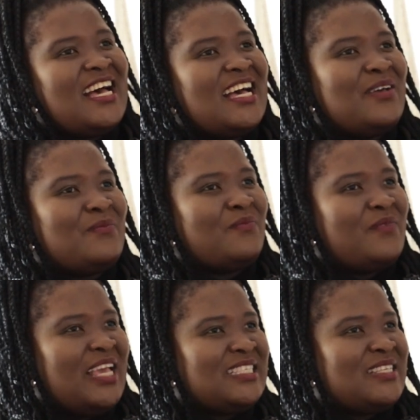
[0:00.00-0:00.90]

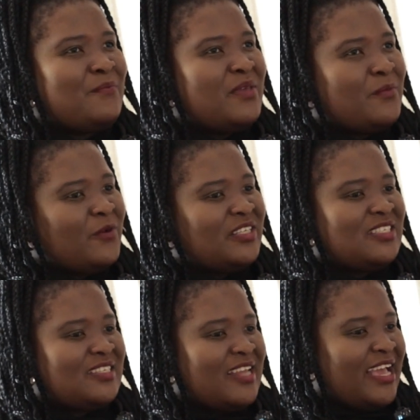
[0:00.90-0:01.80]
And some people were
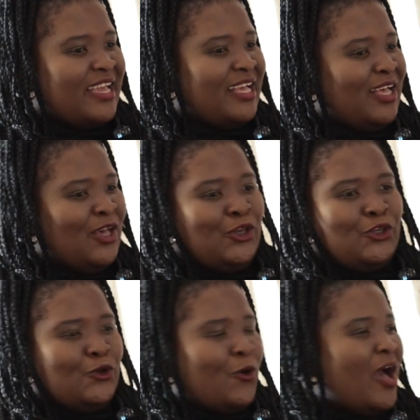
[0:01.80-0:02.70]
just like,
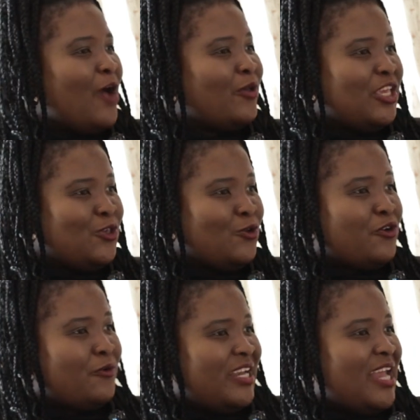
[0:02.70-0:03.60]
you know, how can you
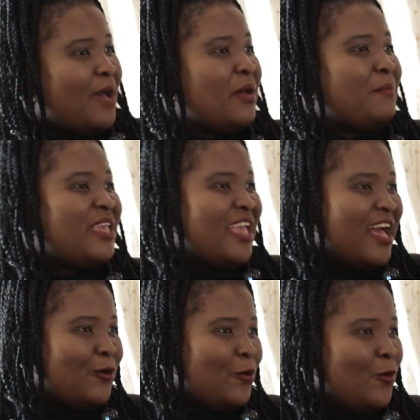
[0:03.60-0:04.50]
create
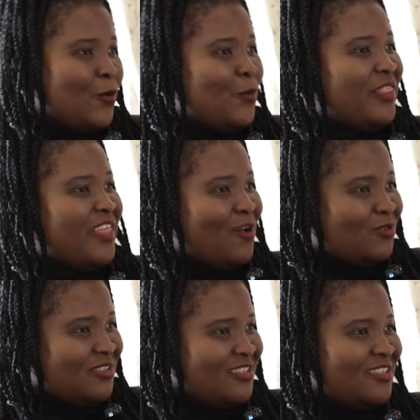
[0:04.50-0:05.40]
Amapiano
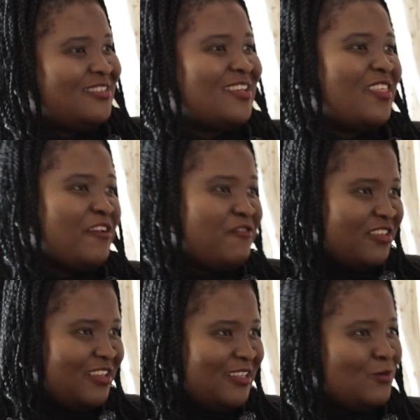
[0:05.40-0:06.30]
without South
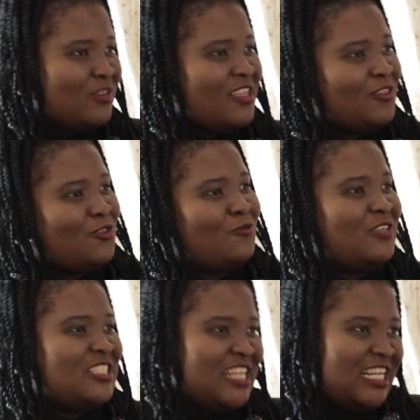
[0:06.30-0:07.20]
Africans, without the
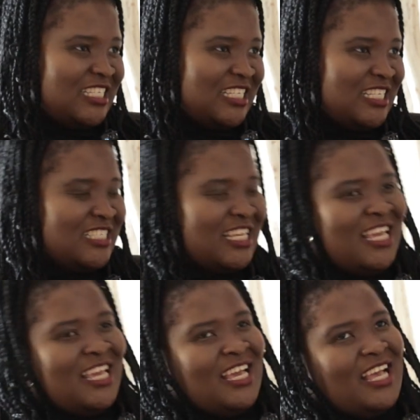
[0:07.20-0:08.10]
originators?
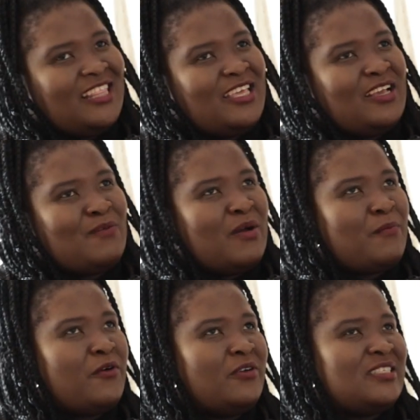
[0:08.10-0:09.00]
I think
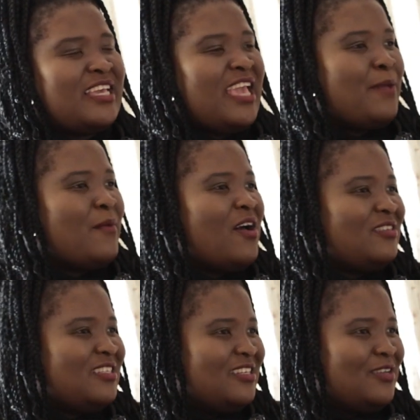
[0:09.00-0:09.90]
Maporisa came
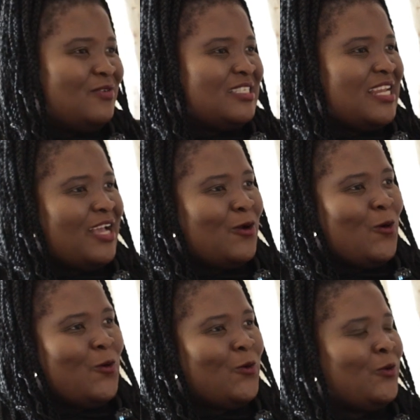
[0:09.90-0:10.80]
out and he was like,
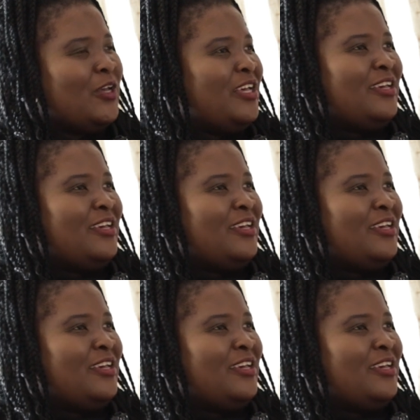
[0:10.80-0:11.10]
oh,